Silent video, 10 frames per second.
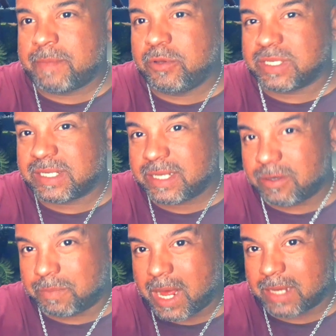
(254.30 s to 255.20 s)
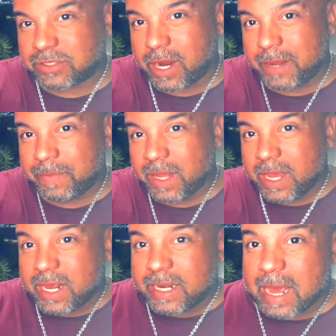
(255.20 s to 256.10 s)
I'm using cinder blocks, right?
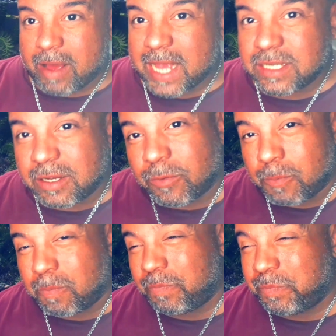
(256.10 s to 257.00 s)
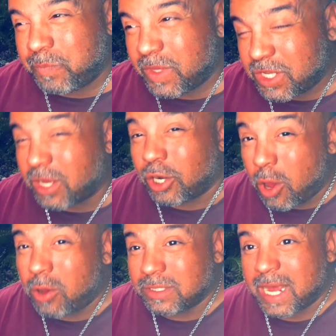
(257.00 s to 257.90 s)
Now I took a
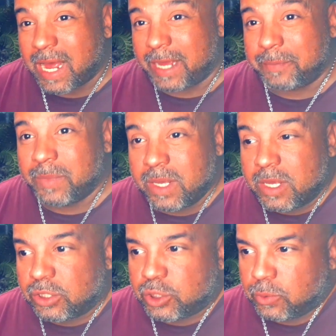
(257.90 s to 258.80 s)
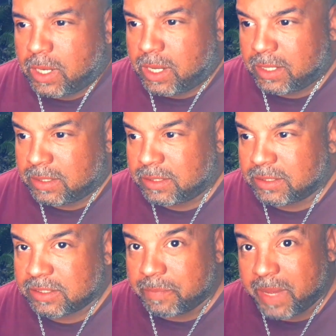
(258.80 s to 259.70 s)
long time
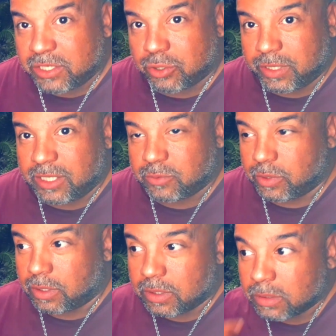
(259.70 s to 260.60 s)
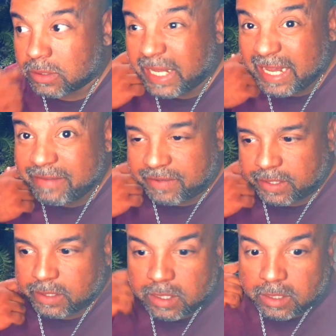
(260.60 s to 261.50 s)
to make sure these were
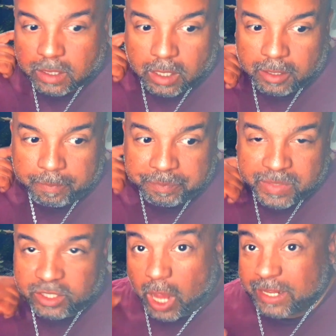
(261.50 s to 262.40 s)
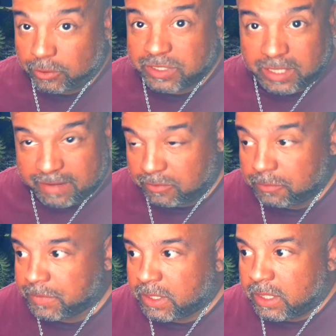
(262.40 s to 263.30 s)
even. I used a
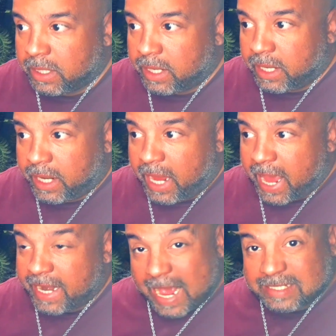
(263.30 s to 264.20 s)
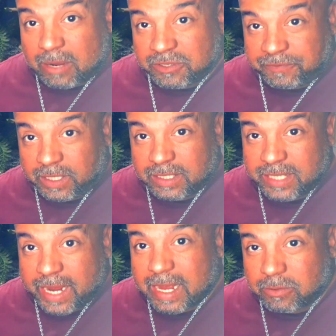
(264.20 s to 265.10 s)
level, and as I was filling the
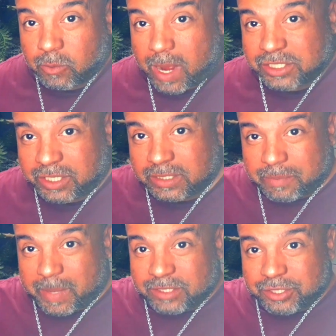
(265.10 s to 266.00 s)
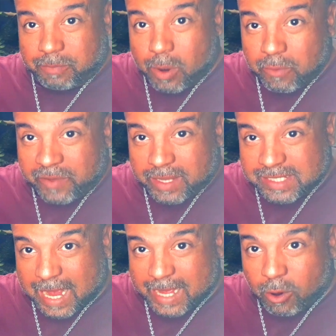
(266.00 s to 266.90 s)
tank, I was watching to make sure
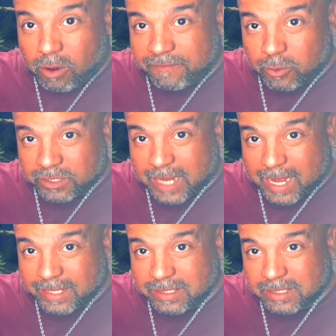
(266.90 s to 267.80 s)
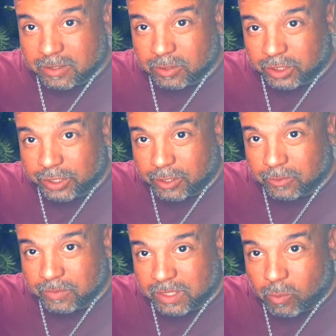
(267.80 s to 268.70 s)
all four sides, you
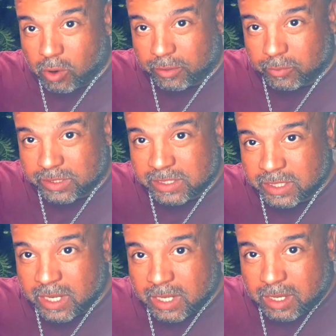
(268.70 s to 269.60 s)
know, the water was,